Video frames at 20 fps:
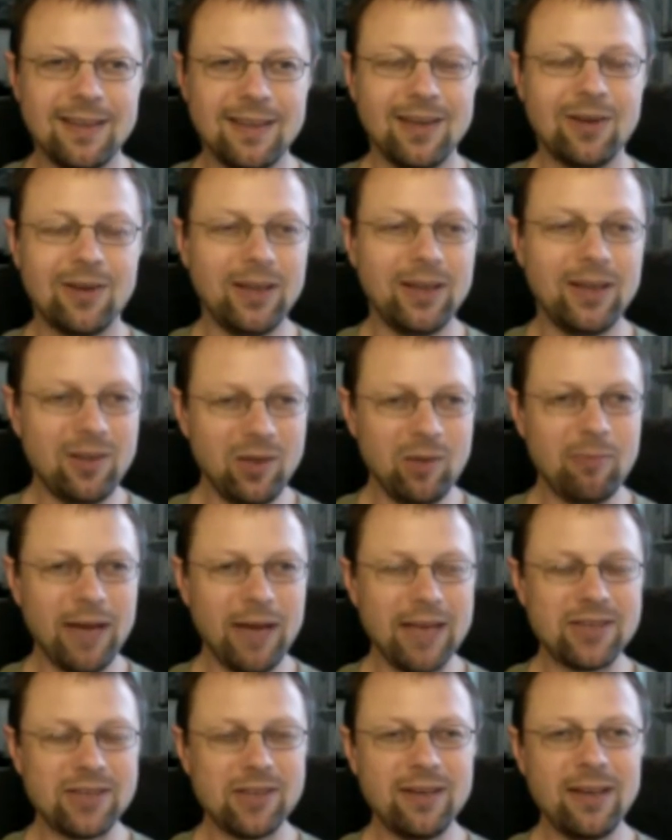Now, can you
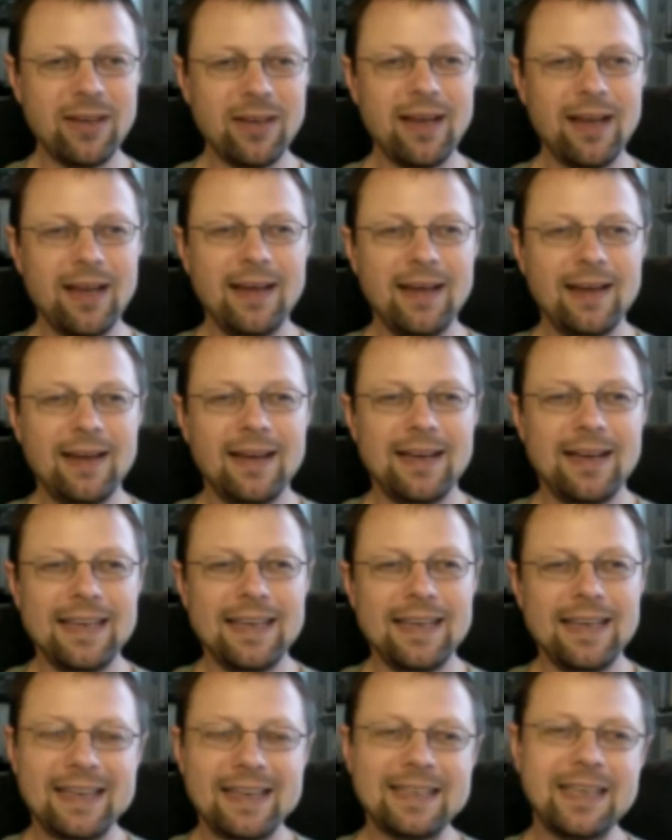imagine
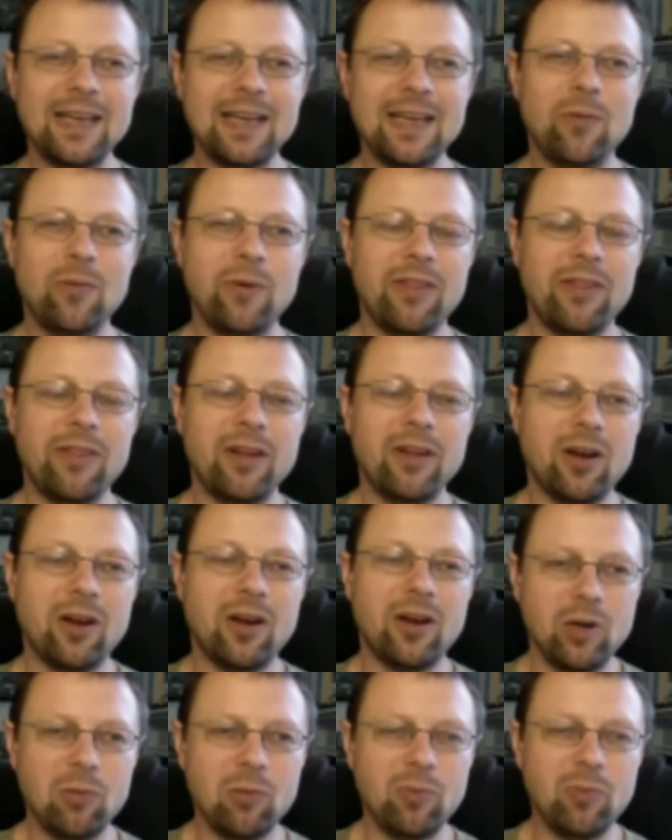connecting with a
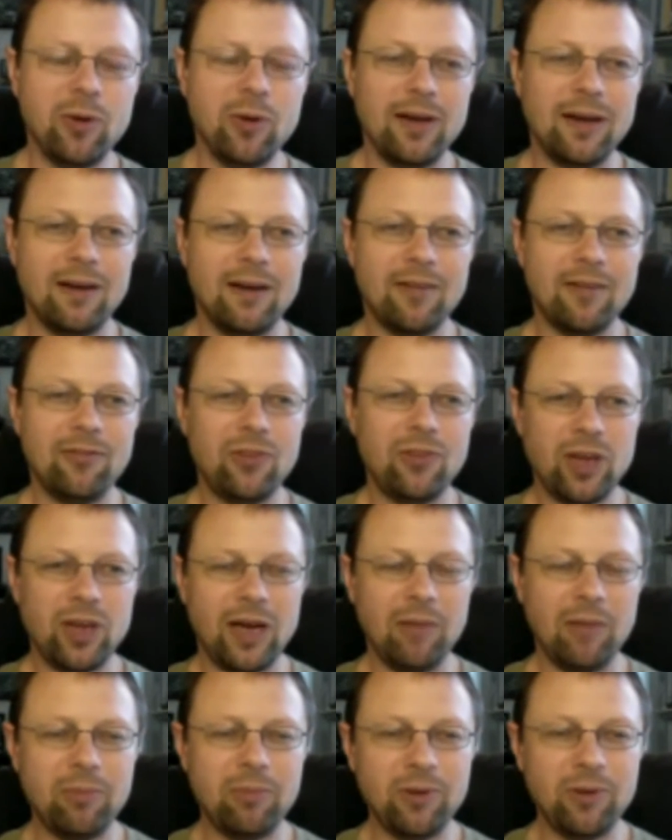group of
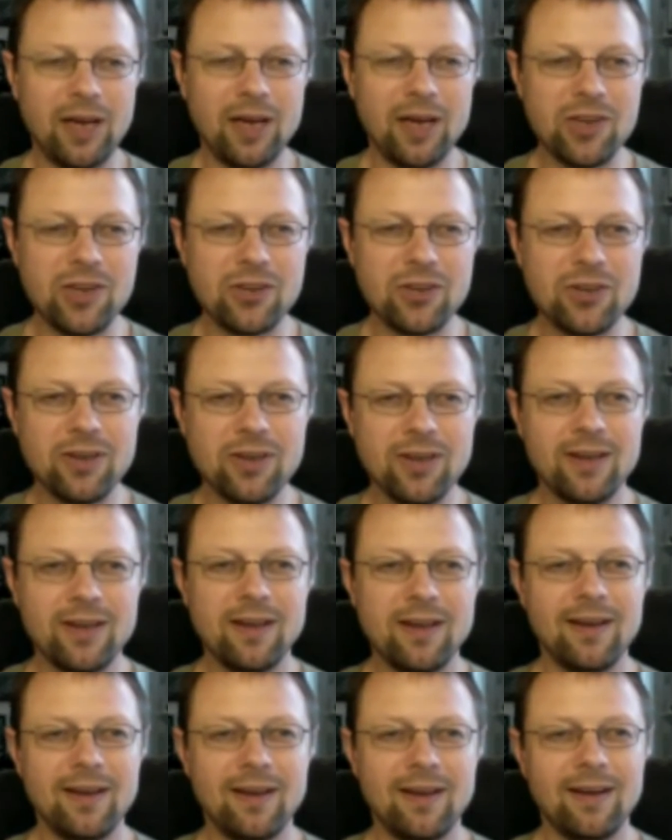top-notch
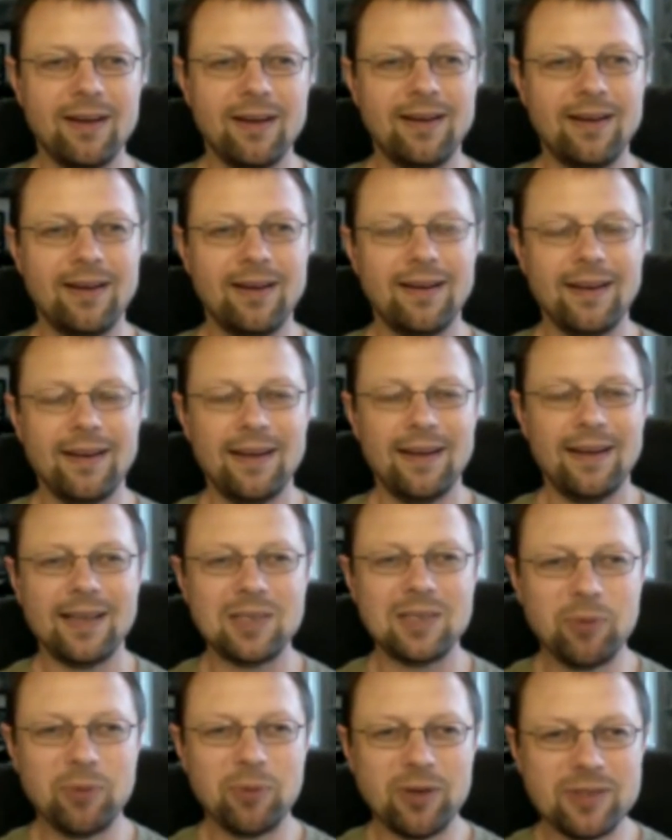
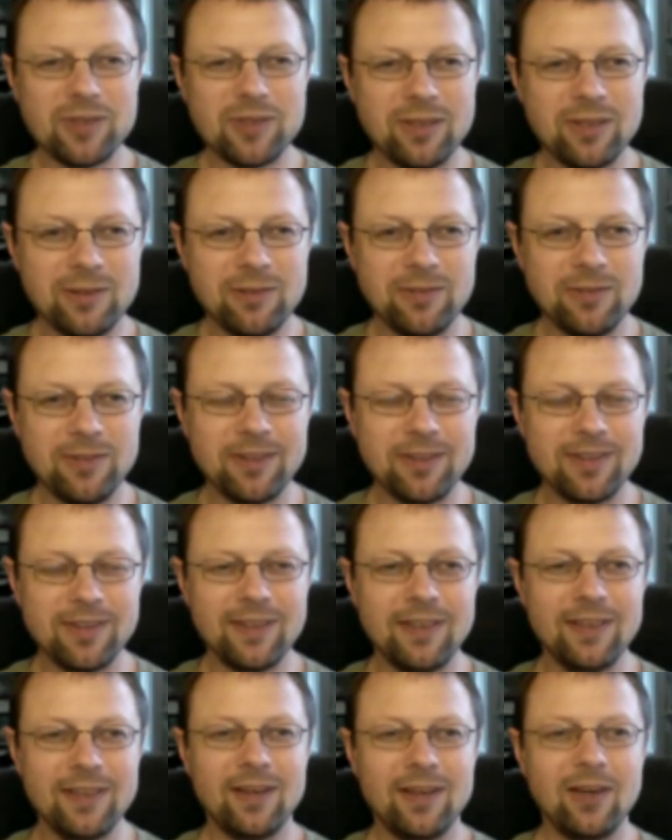experts in your field
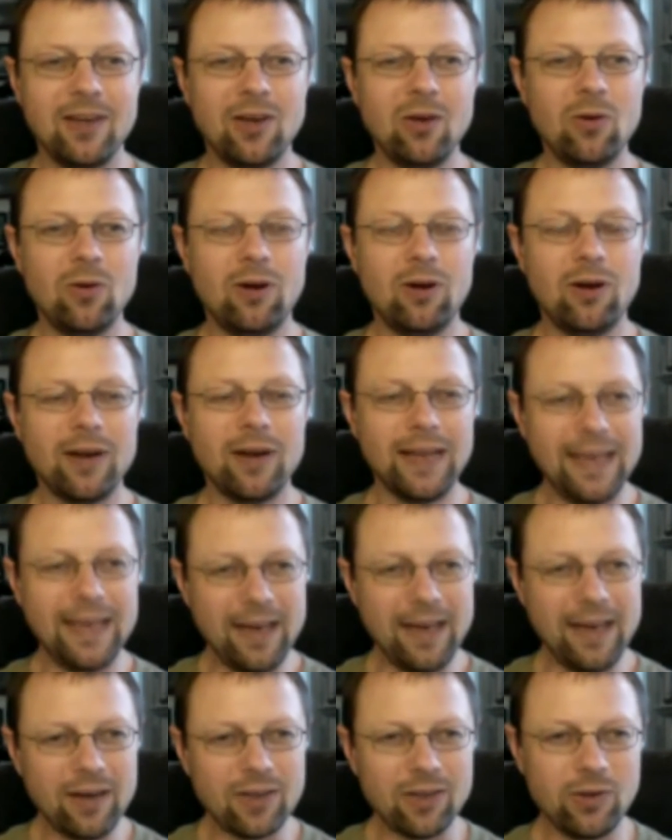who are
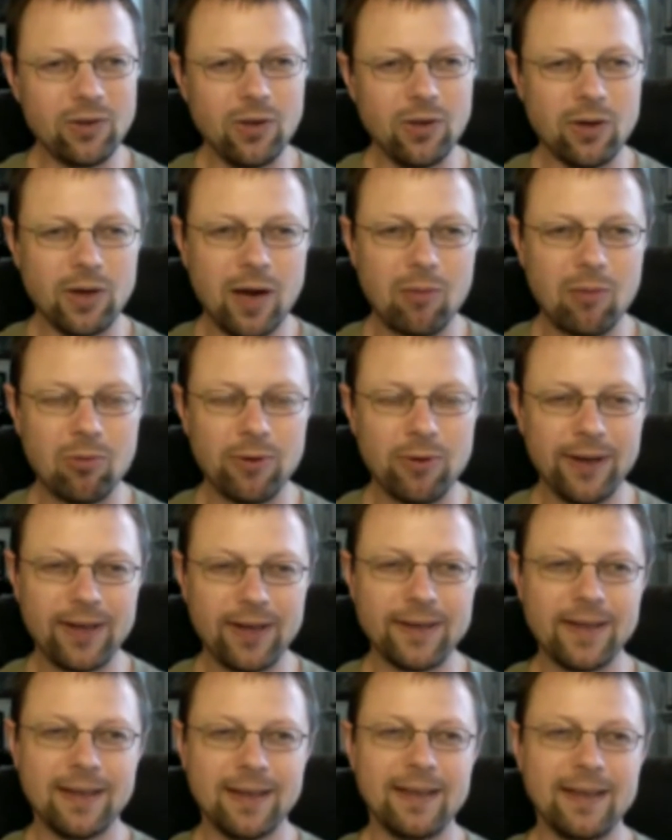eager to
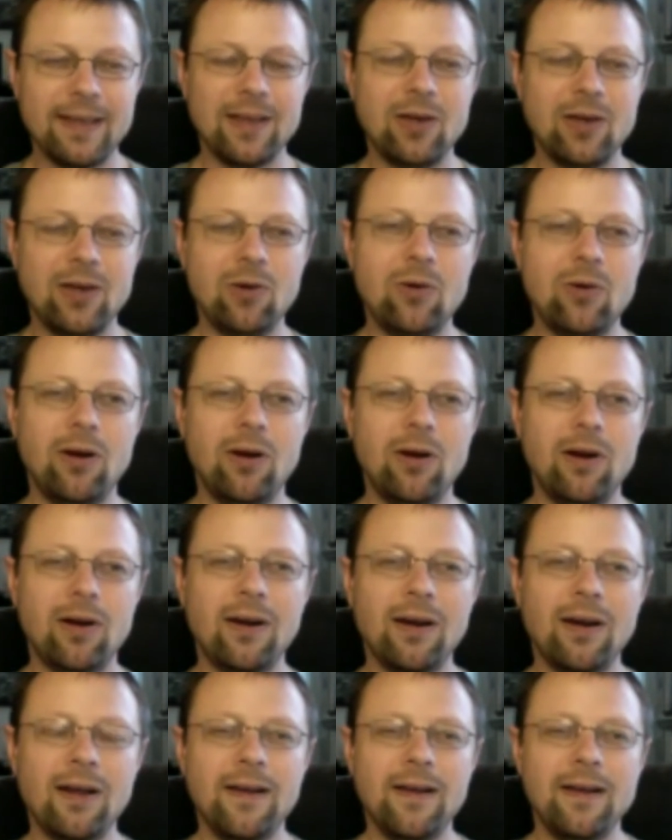collaborate, who
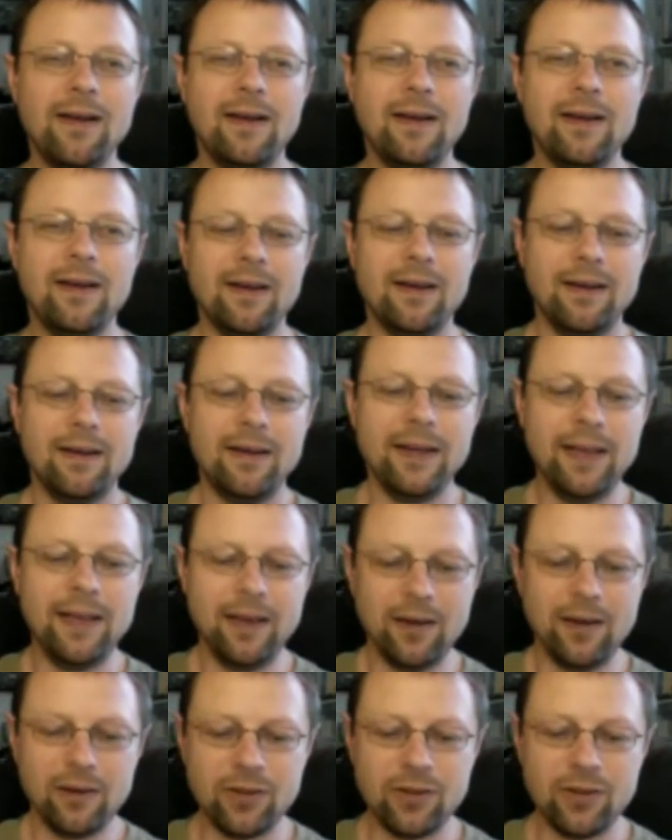are
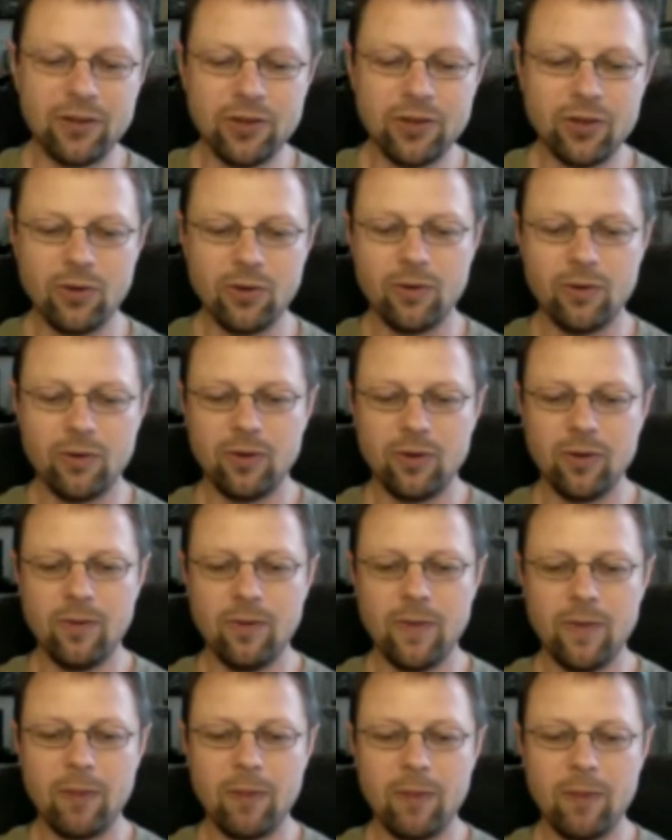eager to
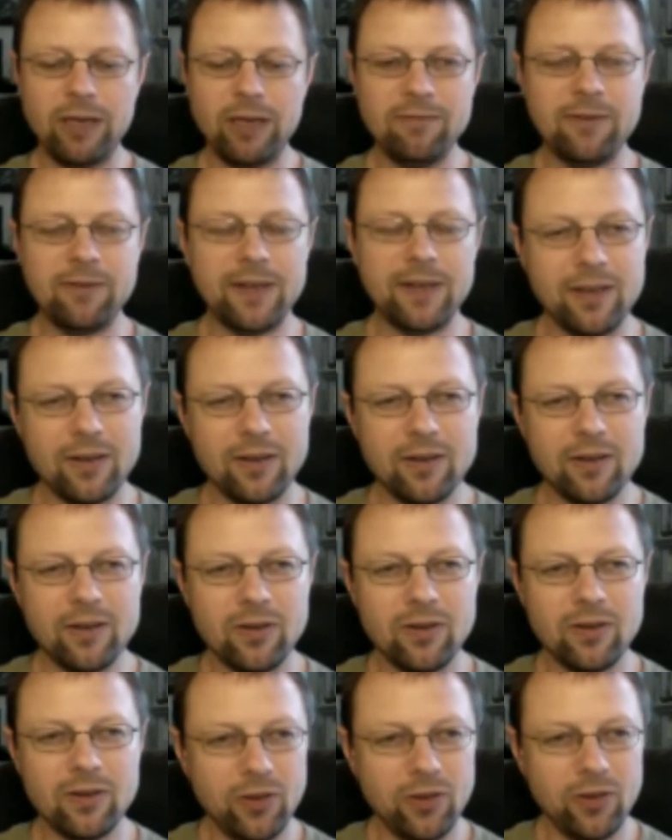benefit
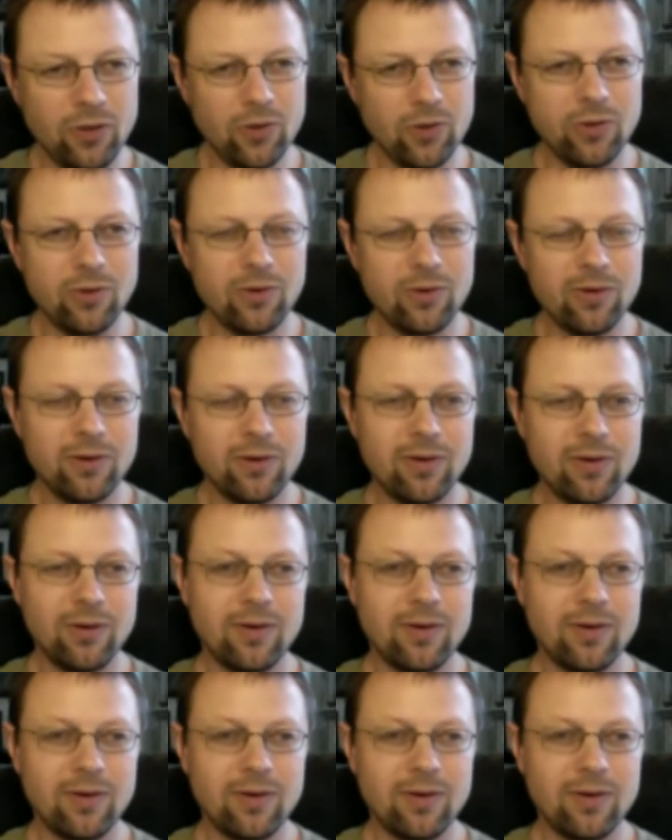you,